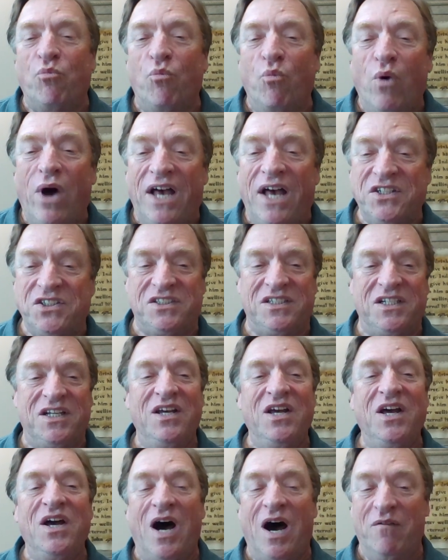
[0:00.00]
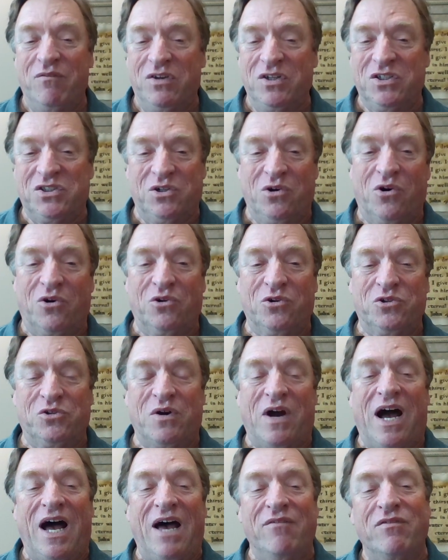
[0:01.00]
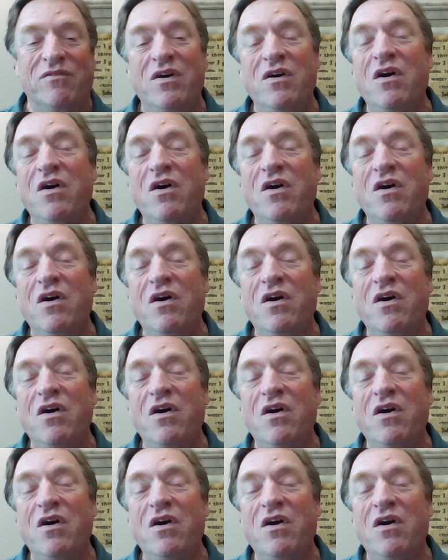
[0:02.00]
west of the Circle Drive.